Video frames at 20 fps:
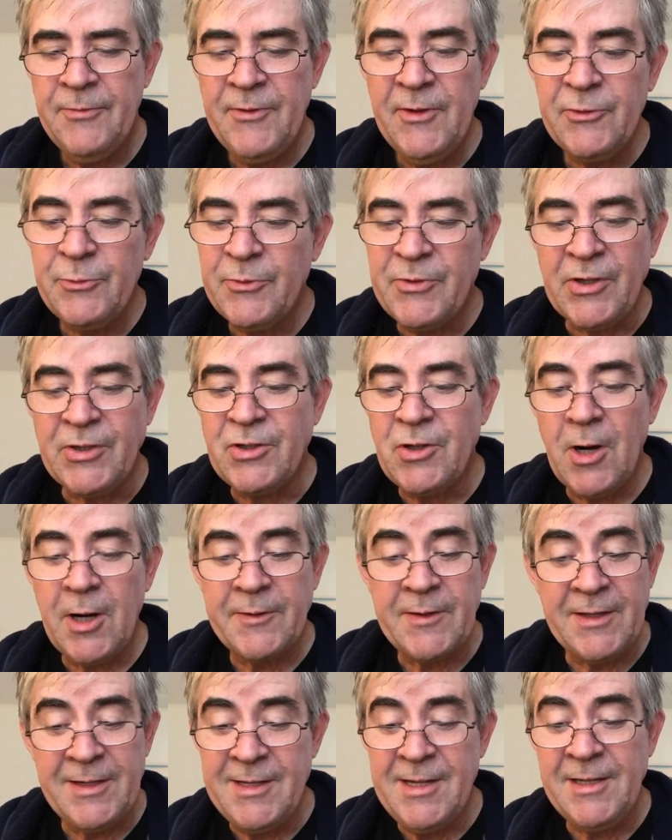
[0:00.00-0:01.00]
This was a
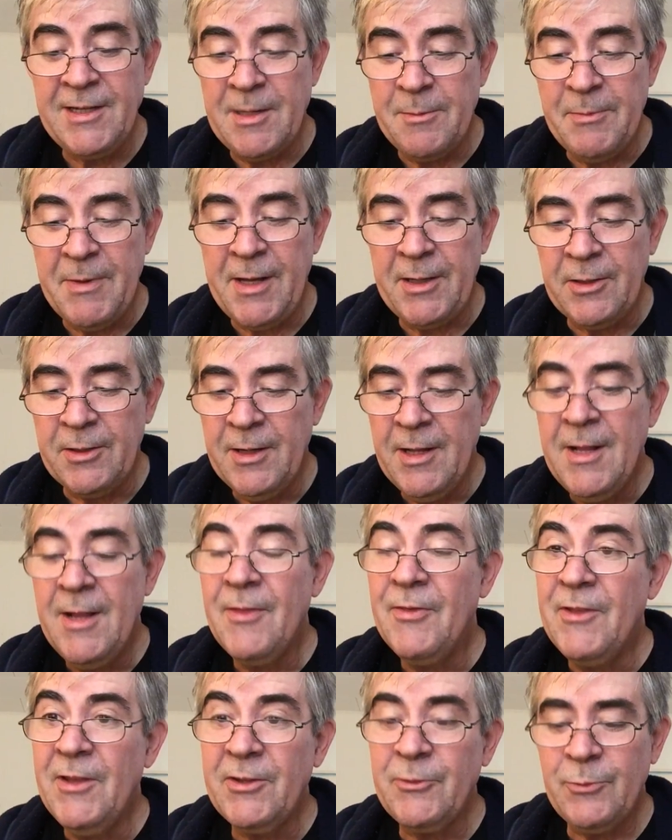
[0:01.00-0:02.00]
dark that didn't get better.
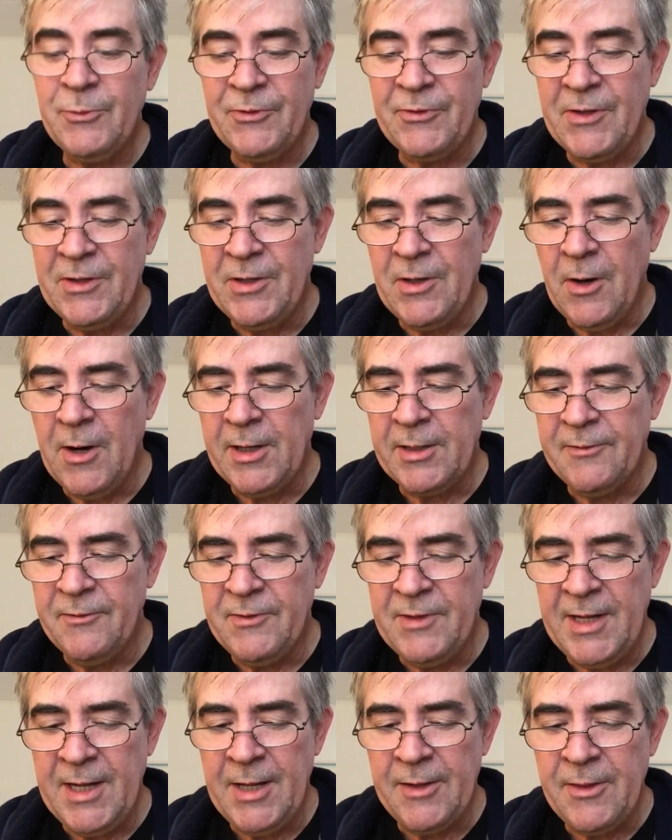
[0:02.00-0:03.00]
This was the dark
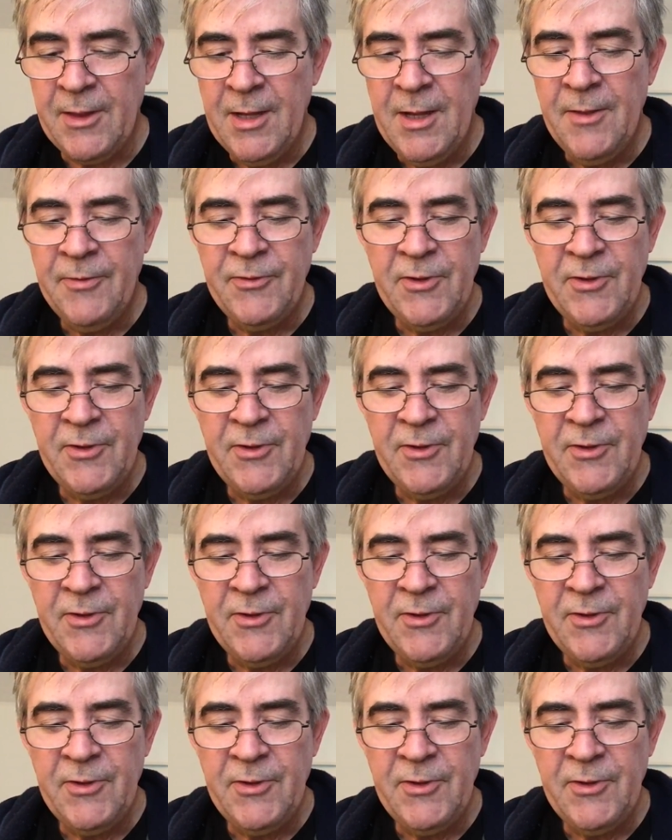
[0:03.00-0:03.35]
of death.